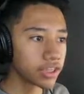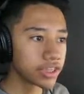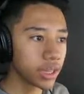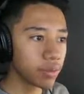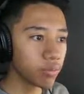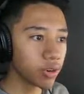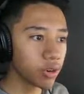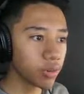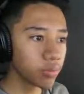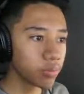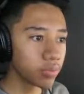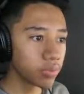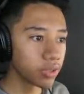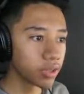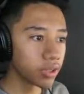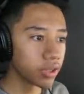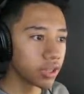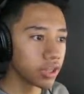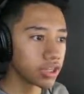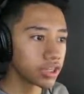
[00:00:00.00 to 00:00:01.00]
Same room.
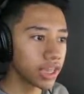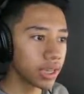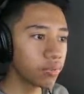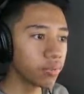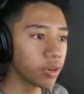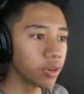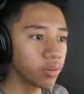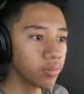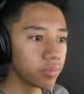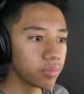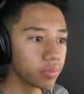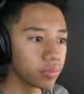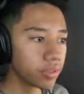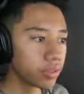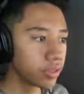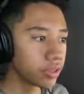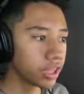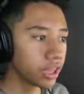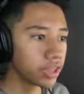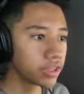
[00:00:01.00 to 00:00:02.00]
Same room.
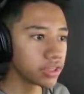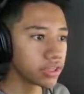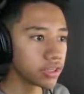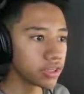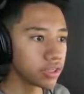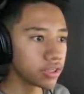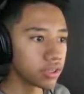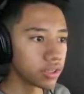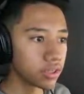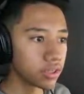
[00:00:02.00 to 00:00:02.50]
Knocked him. Nice. knocked him.